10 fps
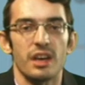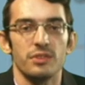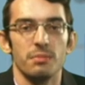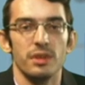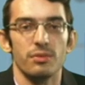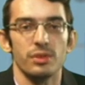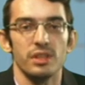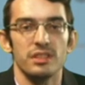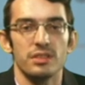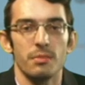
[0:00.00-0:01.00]
after being
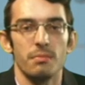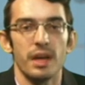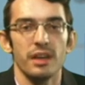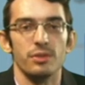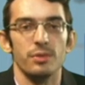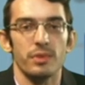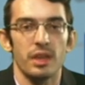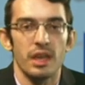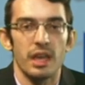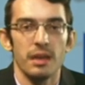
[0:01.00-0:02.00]
released on bail,
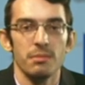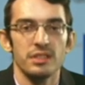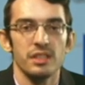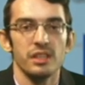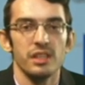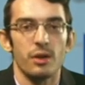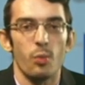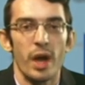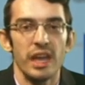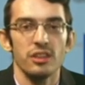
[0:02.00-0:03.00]
Embassy leader
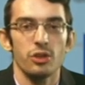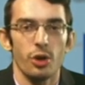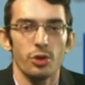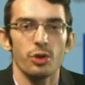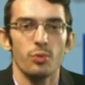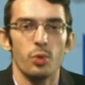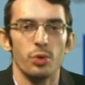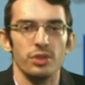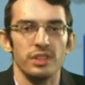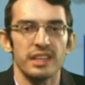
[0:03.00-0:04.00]
Wayne Coco
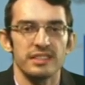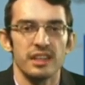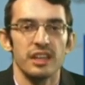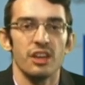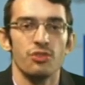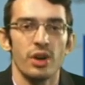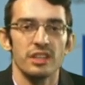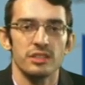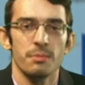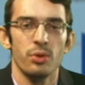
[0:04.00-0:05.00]
Wharton yesterday
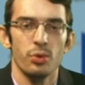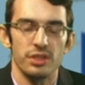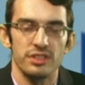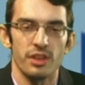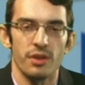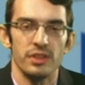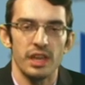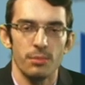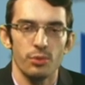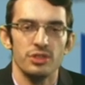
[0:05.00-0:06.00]
addressed supporters of
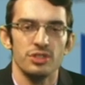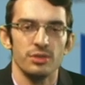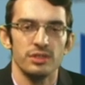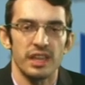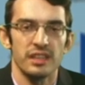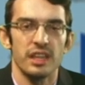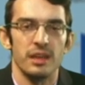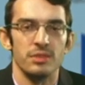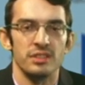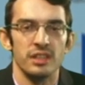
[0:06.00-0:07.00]
the Aboriginal Tent
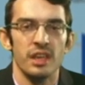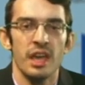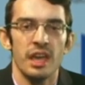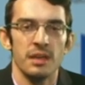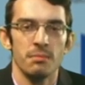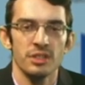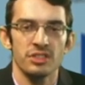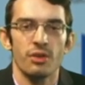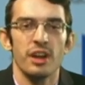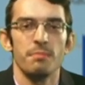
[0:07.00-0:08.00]
Embassy in
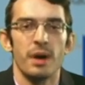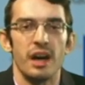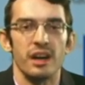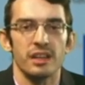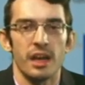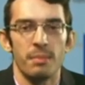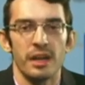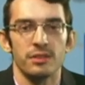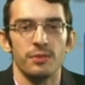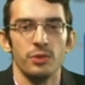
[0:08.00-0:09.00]
Musgrave Park
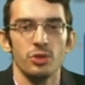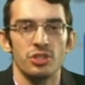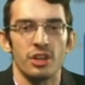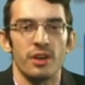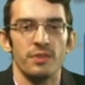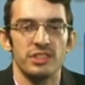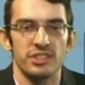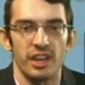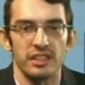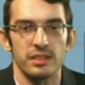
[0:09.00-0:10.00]
about the future of the
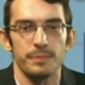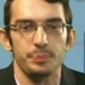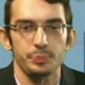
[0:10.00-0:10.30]
site.